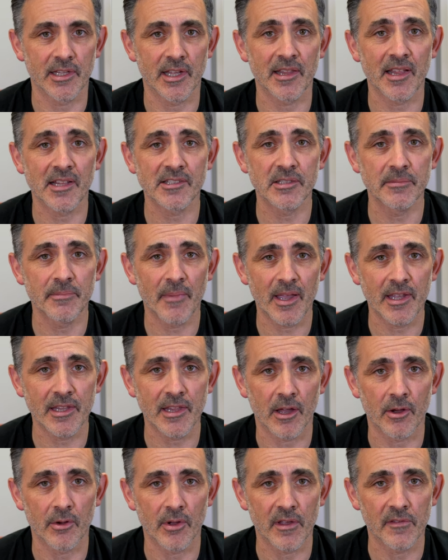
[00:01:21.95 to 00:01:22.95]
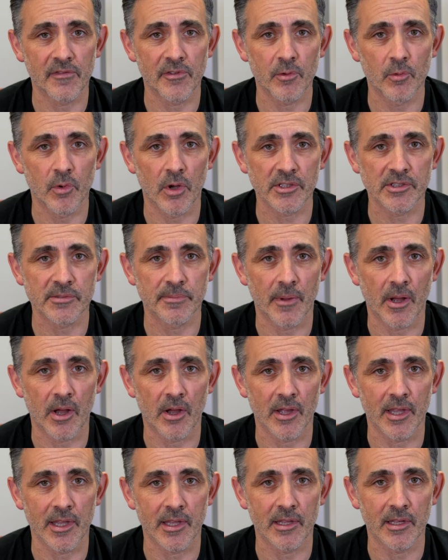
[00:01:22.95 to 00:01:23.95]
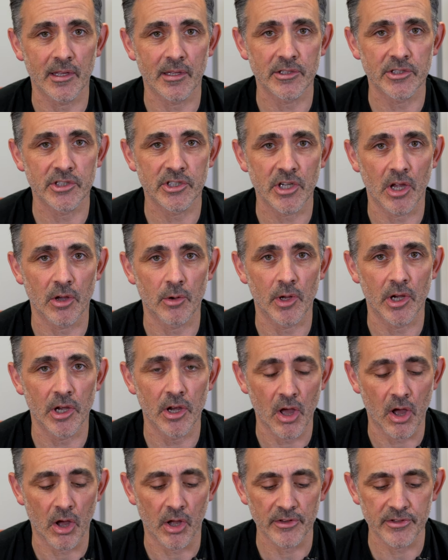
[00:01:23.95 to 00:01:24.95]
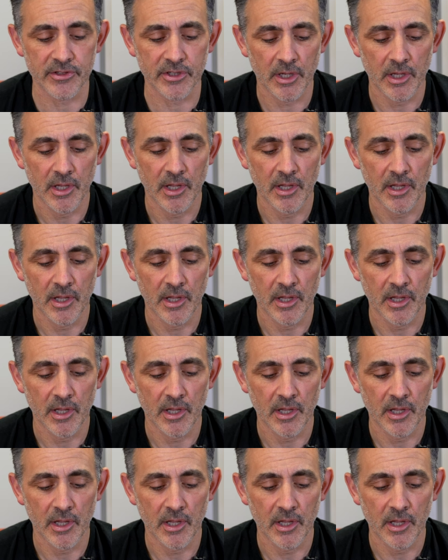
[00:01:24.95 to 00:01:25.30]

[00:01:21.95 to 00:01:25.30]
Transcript: And as you may know, if you watch my show a lot,